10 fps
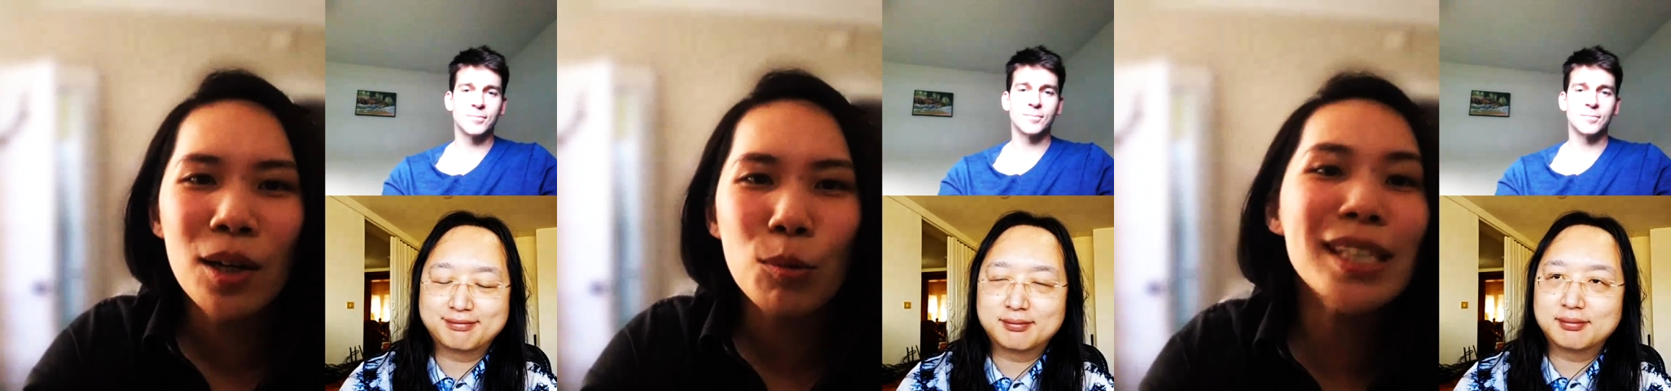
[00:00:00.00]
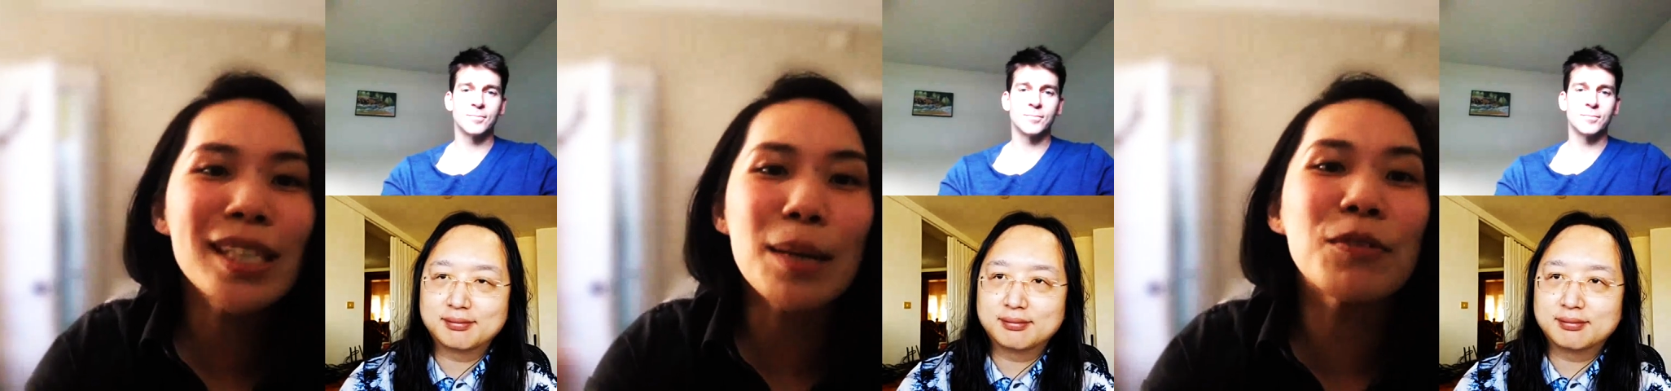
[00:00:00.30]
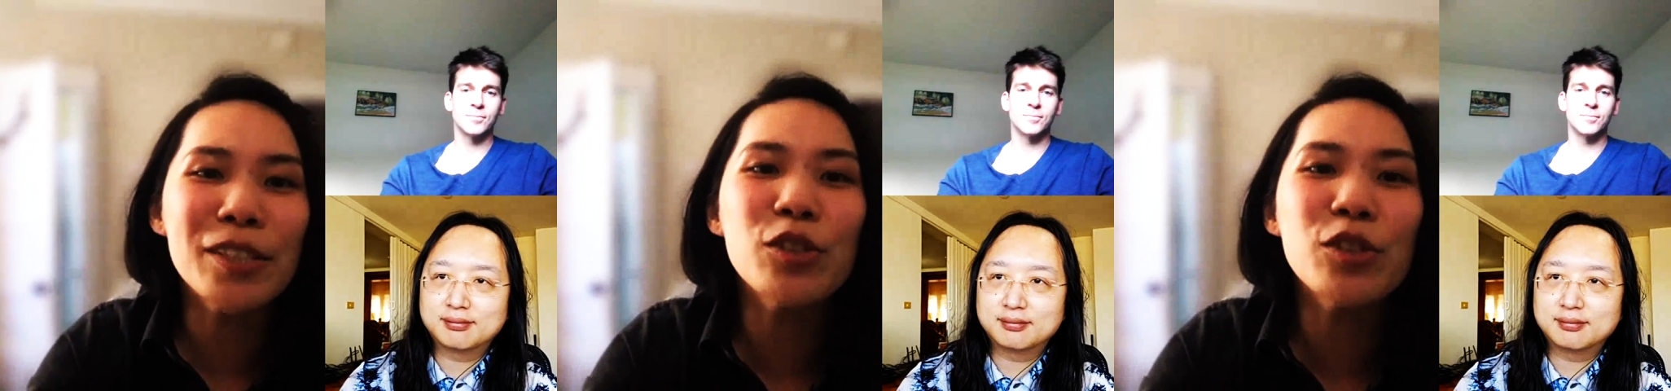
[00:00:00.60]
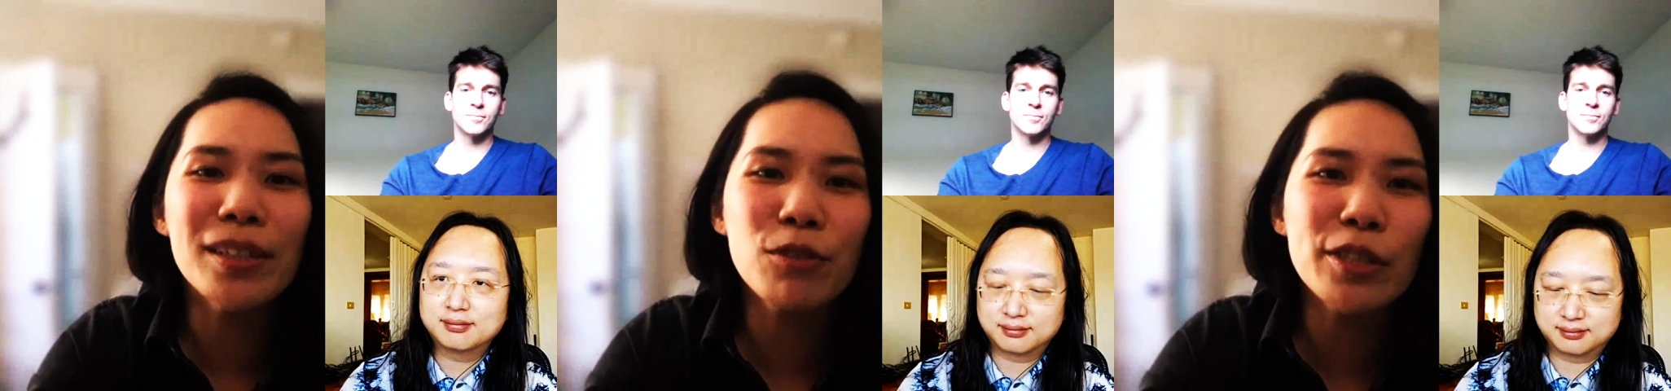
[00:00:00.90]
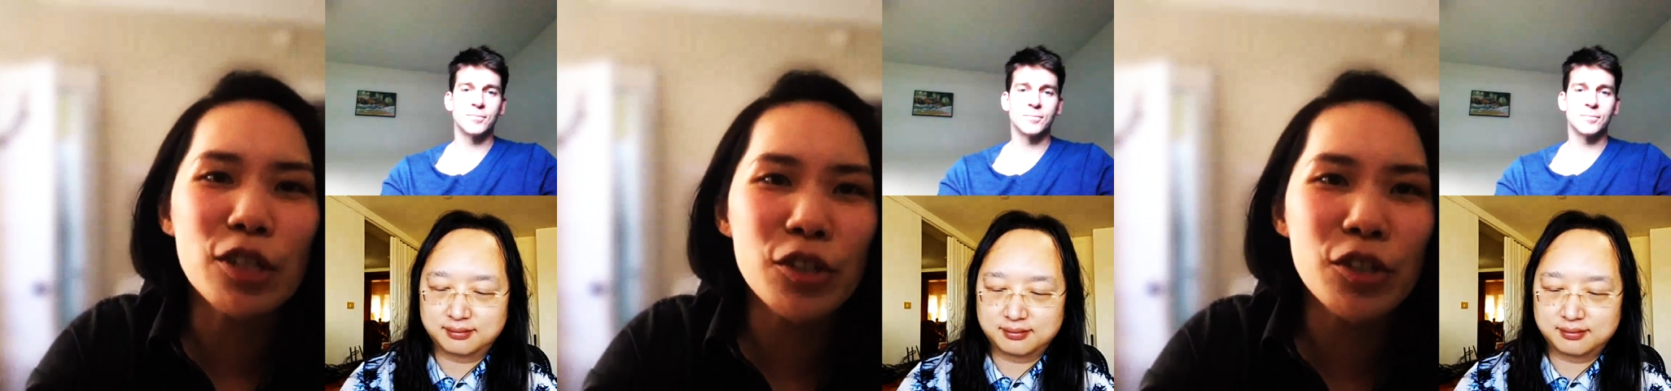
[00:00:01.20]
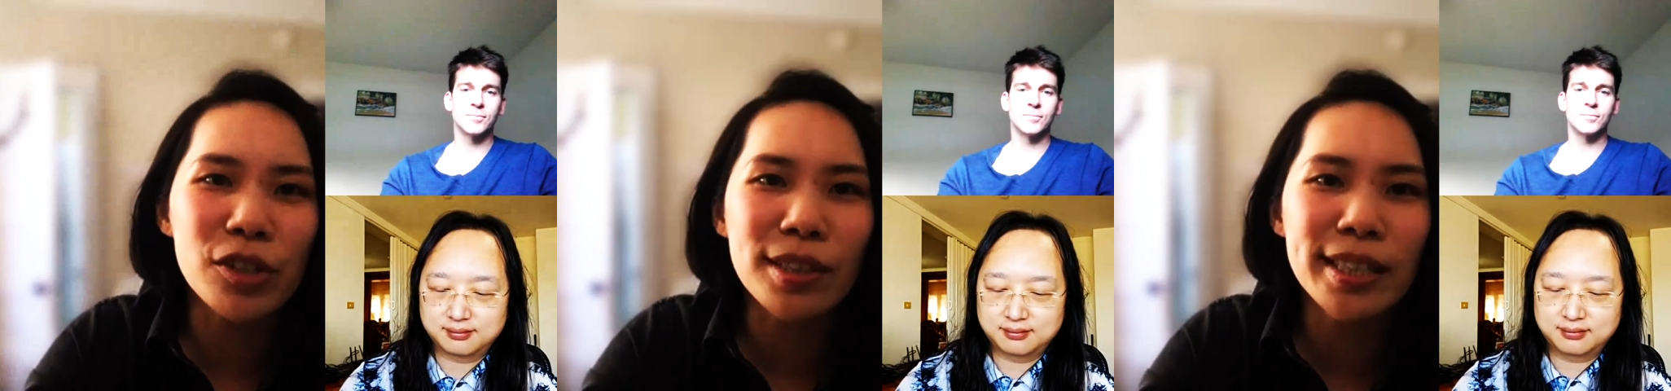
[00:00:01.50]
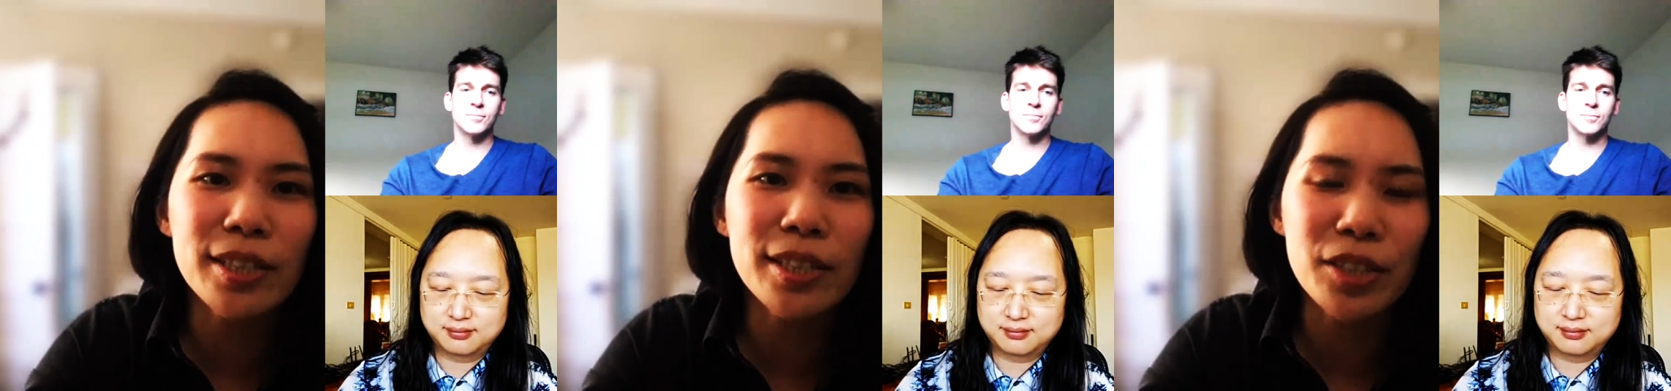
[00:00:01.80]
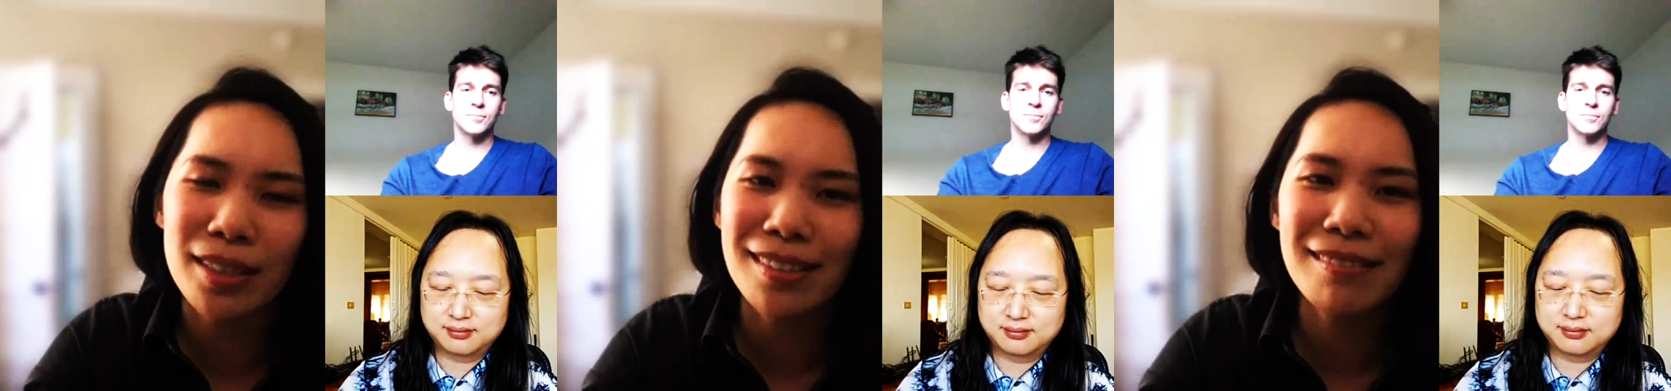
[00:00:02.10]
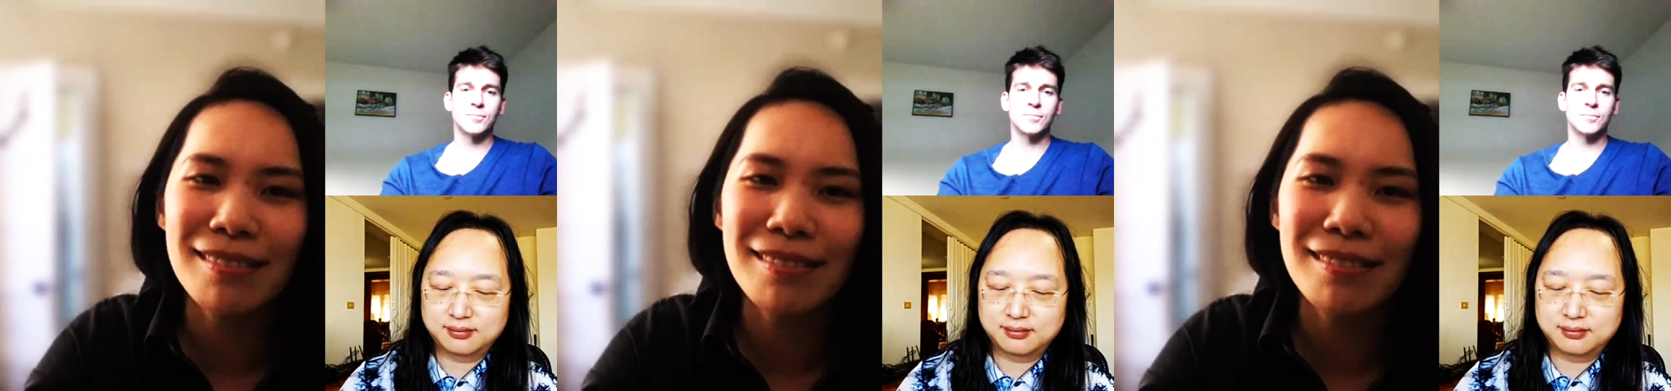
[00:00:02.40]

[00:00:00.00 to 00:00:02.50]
Speaker 1: what type of digital infrastructures do,